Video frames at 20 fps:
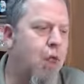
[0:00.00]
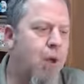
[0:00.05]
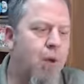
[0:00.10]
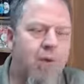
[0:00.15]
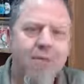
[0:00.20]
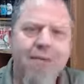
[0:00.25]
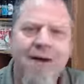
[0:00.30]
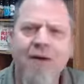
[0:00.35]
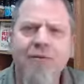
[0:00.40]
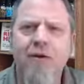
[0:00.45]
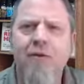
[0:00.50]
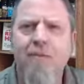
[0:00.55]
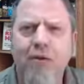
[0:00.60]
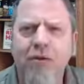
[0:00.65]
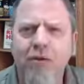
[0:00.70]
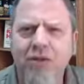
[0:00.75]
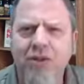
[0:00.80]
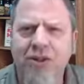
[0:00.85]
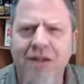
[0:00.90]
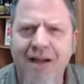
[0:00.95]
What about the
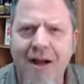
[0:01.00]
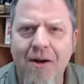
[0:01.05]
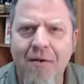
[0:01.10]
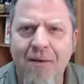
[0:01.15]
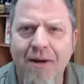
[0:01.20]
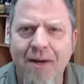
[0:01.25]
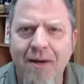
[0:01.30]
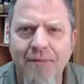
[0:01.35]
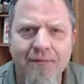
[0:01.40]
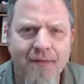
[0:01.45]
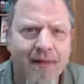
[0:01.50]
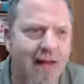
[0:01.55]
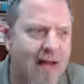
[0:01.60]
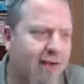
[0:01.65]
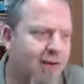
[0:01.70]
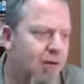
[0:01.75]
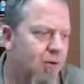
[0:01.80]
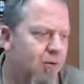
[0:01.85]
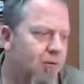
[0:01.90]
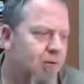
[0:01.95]
personality of
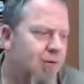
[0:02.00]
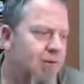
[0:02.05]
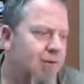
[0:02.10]
yellow?